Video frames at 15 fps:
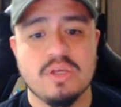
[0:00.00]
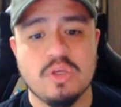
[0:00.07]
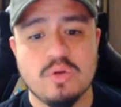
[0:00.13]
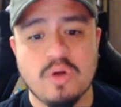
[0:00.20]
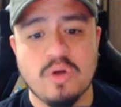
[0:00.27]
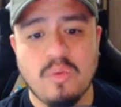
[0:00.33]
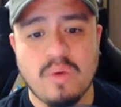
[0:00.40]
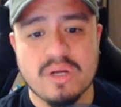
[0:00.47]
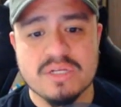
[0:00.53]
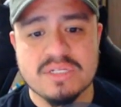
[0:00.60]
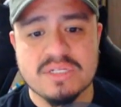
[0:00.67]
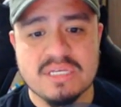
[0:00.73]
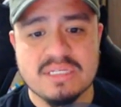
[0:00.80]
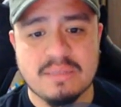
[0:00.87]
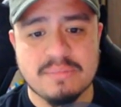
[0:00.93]
You don't want to
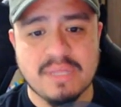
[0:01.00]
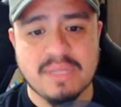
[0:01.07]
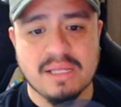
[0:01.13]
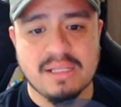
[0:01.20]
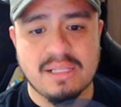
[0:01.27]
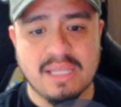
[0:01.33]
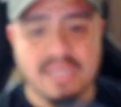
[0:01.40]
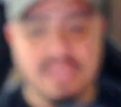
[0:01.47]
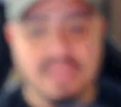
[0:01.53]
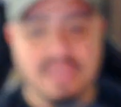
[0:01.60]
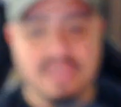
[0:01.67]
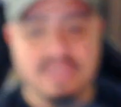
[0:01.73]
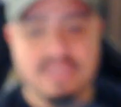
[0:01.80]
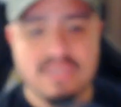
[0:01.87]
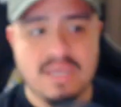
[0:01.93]
see something like
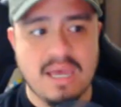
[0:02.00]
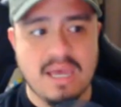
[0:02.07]
this